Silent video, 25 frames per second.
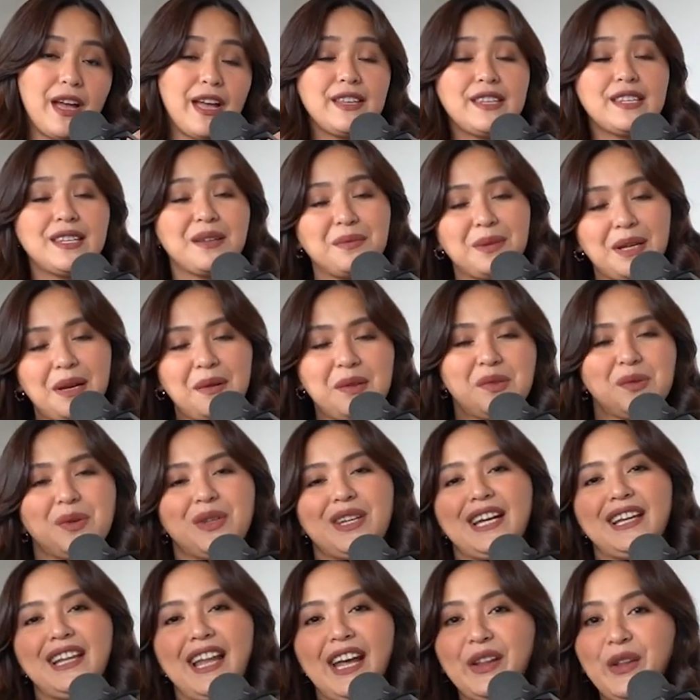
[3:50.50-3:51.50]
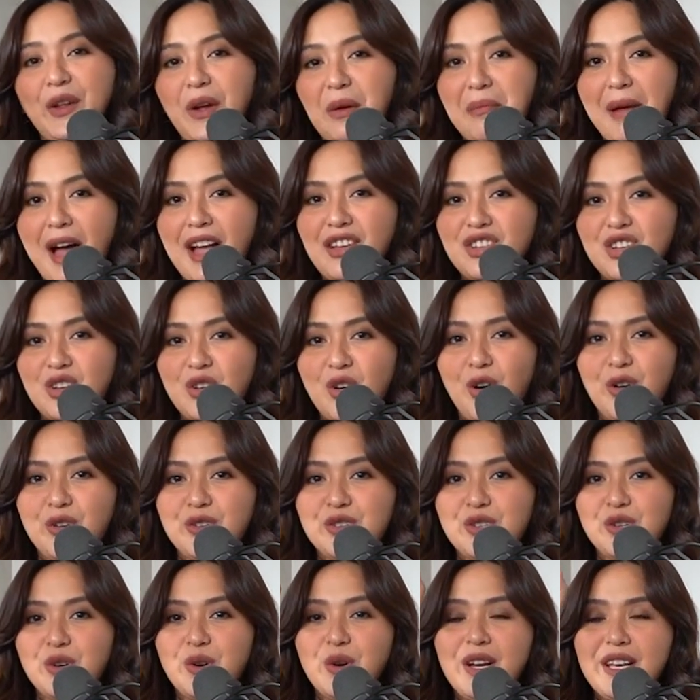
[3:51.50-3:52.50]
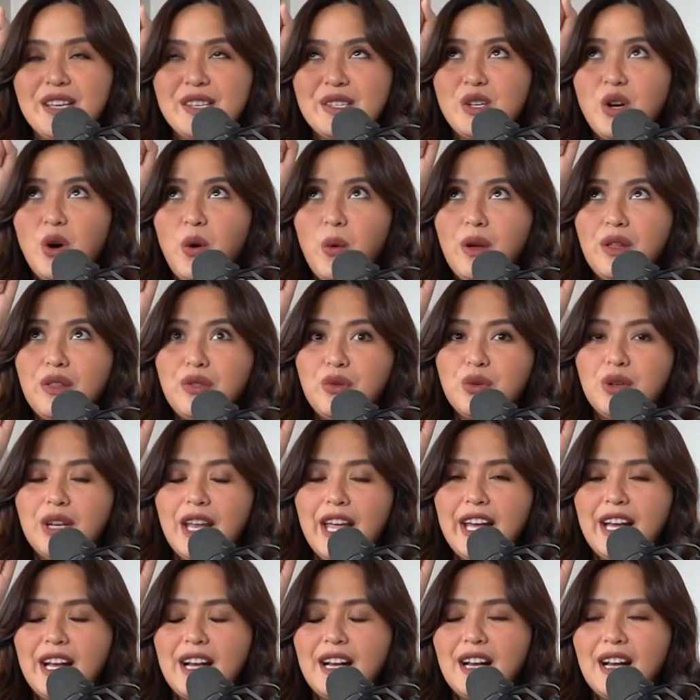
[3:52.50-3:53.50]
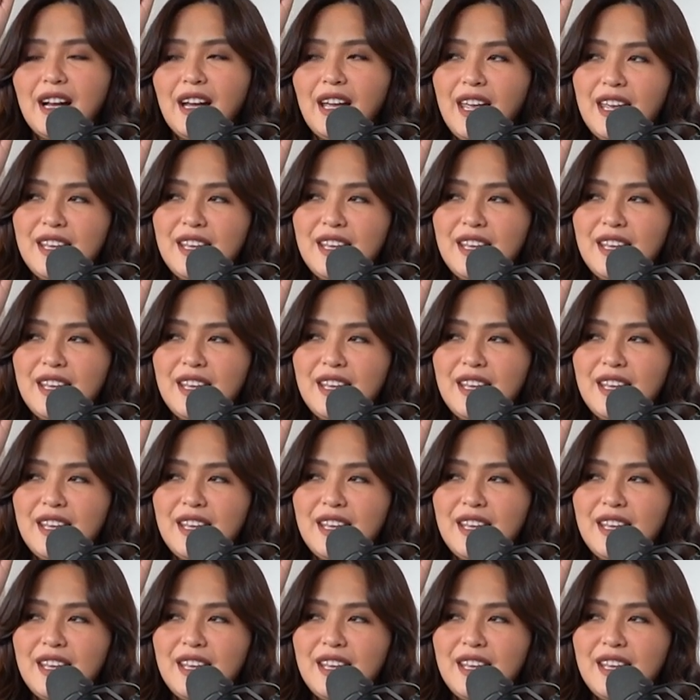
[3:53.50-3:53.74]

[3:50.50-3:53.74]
And sometimes what I like to imagine also is going through like